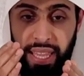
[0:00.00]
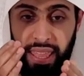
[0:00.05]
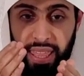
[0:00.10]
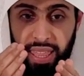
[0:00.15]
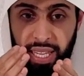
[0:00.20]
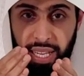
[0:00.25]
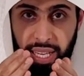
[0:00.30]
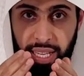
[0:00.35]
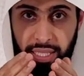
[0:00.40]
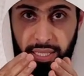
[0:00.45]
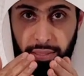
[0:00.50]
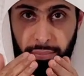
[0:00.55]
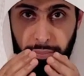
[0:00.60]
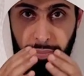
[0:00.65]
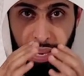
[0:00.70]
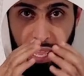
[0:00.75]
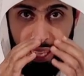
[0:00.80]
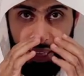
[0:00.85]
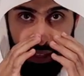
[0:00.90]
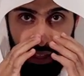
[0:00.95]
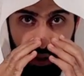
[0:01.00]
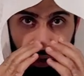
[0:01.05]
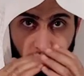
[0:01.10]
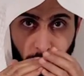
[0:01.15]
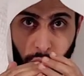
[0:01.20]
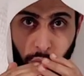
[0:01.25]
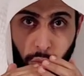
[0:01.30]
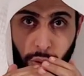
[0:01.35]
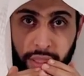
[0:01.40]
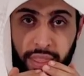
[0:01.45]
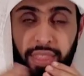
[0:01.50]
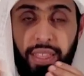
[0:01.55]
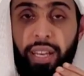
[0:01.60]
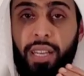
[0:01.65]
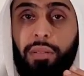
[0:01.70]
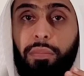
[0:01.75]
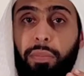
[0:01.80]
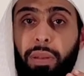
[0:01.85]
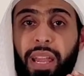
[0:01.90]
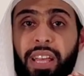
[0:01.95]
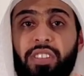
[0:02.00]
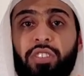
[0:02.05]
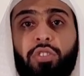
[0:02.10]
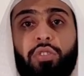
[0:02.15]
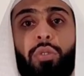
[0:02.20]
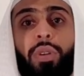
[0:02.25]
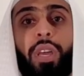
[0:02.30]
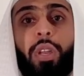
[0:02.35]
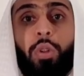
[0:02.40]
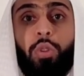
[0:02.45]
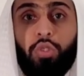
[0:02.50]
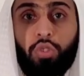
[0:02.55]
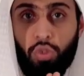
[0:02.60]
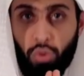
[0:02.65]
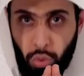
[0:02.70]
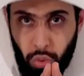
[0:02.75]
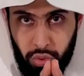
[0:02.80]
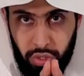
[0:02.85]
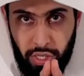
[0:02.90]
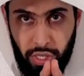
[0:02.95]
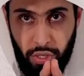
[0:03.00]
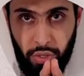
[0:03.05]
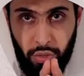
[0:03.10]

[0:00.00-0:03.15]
a third blindness of one third plus, you cannot slaughter.